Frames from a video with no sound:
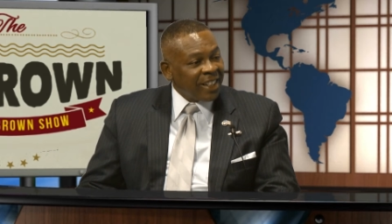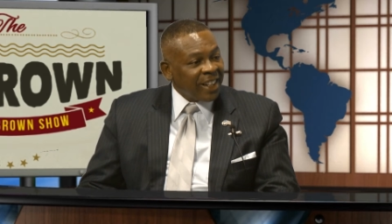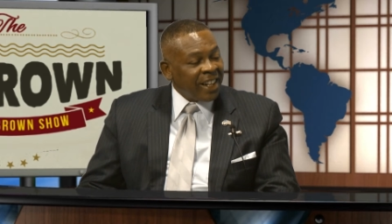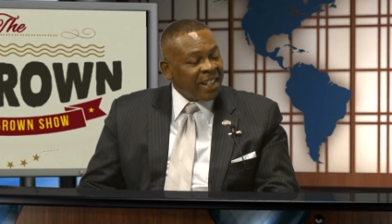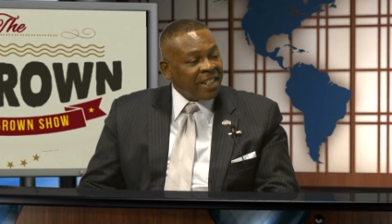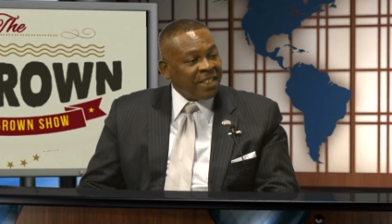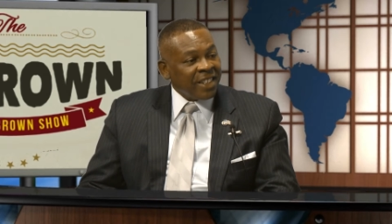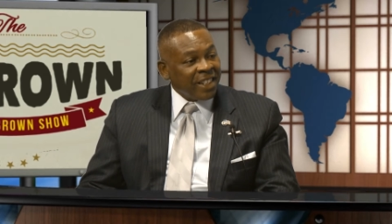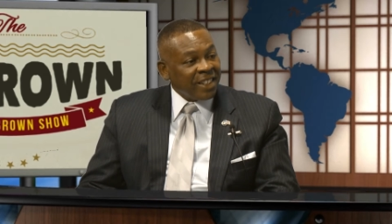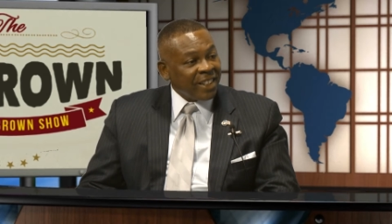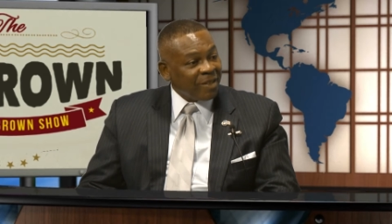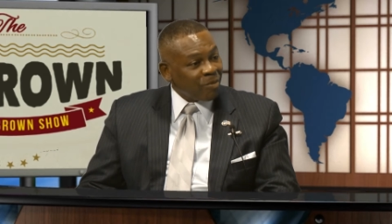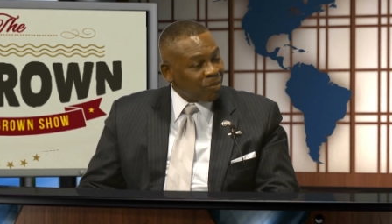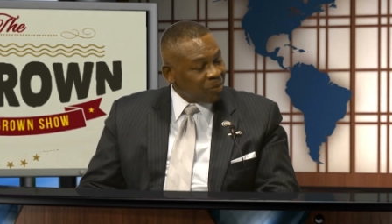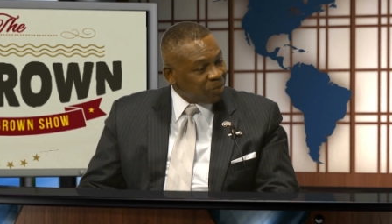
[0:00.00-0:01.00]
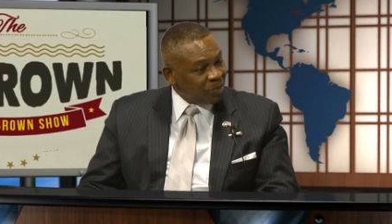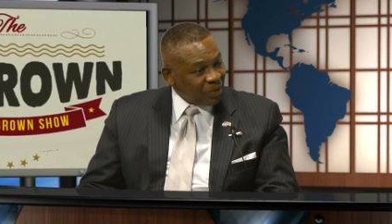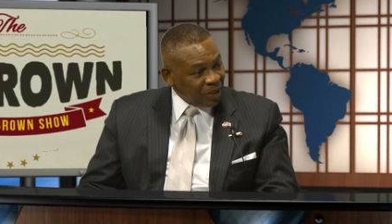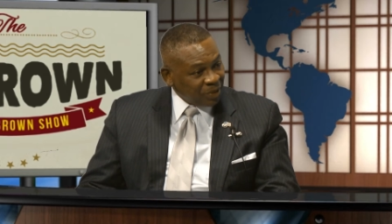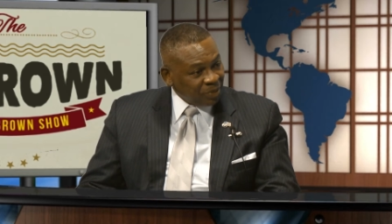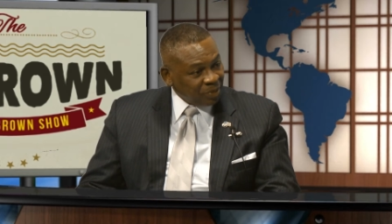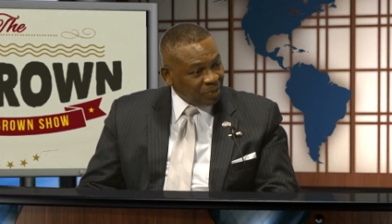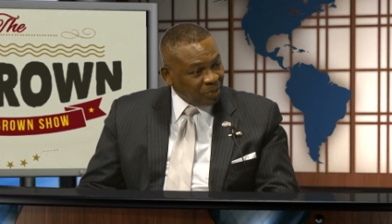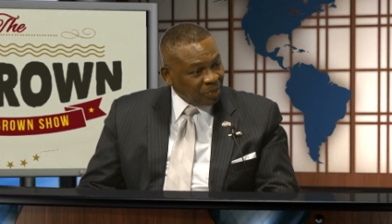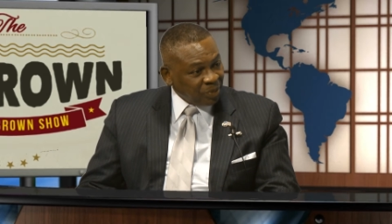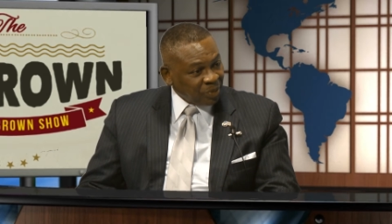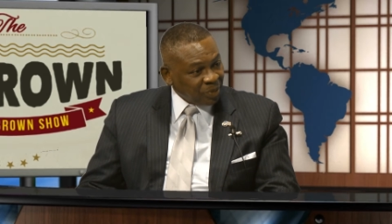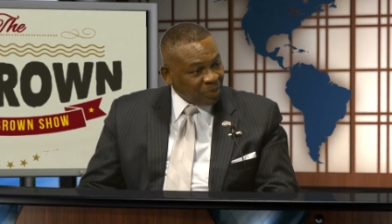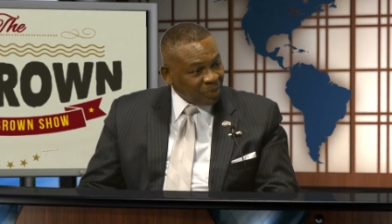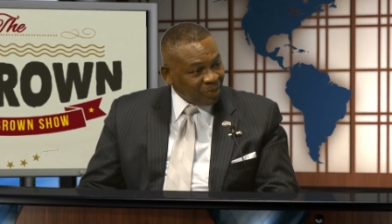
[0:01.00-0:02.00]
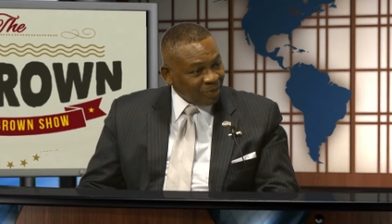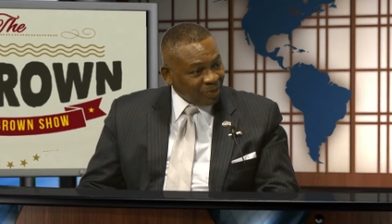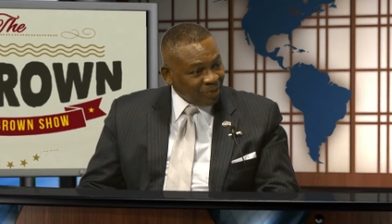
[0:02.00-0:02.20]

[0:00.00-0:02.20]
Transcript: They bring that information